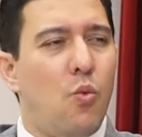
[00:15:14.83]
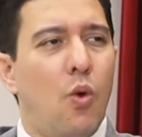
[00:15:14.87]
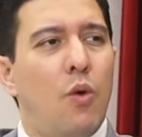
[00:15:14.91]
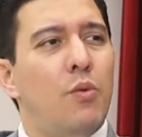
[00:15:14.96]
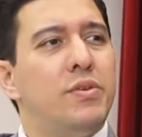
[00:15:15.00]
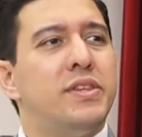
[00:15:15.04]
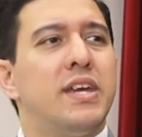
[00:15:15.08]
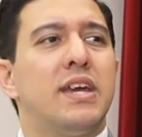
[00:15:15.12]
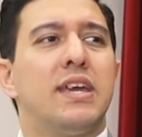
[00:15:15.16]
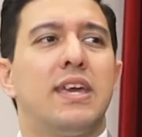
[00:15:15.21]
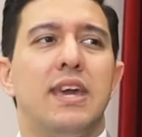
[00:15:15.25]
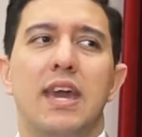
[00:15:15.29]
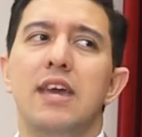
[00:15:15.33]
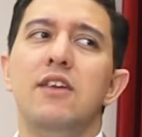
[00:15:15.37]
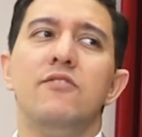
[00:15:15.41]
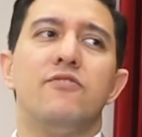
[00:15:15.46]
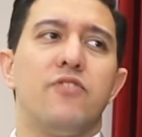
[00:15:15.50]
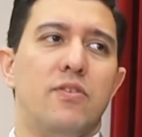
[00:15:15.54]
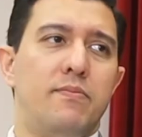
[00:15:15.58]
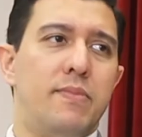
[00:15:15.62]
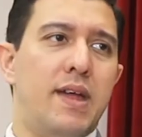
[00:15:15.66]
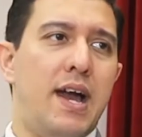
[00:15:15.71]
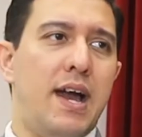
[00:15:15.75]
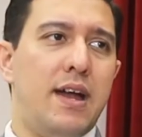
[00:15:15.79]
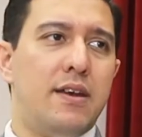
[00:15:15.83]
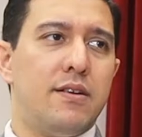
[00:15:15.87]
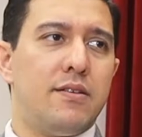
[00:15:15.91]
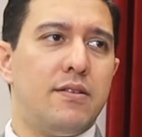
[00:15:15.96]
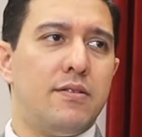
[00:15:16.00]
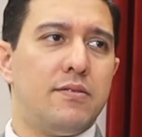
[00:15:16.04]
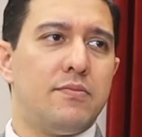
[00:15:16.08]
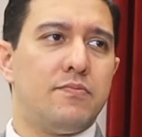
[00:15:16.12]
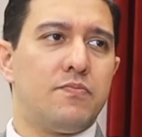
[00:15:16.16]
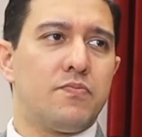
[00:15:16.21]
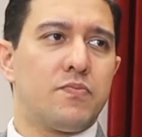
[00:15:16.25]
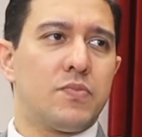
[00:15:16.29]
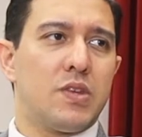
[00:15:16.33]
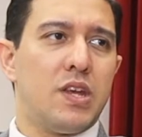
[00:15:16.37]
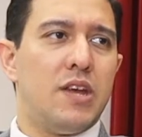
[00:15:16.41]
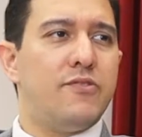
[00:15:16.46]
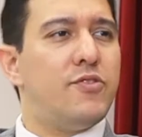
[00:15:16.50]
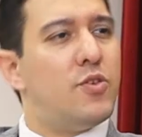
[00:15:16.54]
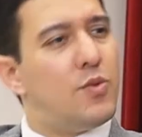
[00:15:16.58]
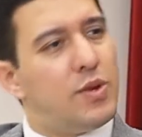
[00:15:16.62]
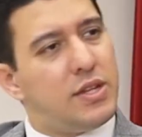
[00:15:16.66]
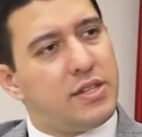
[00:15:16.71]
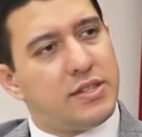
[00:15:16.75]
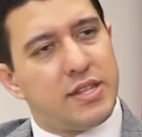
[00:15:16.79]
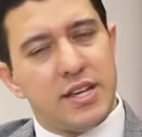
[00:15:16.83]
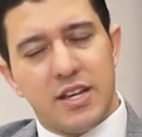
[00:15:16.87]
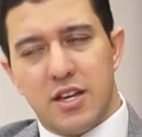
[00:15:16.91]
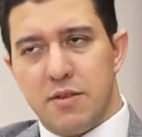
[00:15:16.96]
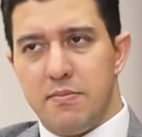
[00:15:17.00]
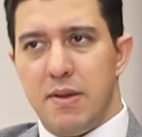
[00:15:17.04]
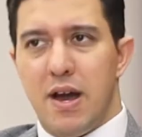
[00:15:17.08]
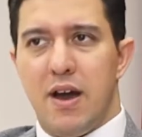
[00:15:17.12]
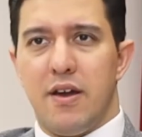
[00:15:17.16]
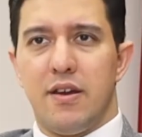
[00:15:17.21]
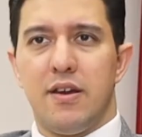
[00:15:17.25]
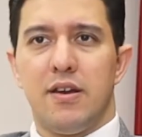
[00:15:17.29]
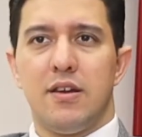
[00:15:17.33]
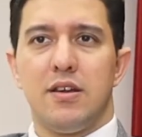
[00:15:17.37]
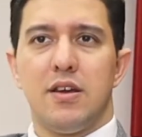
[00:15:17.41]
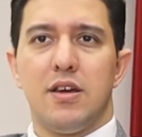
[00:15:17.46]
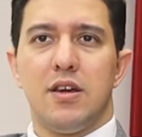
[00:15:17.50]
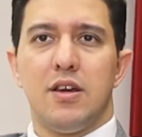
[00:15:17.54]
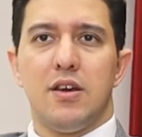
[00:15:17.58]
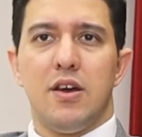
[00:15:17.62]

What would they gain from that? If you really think about it,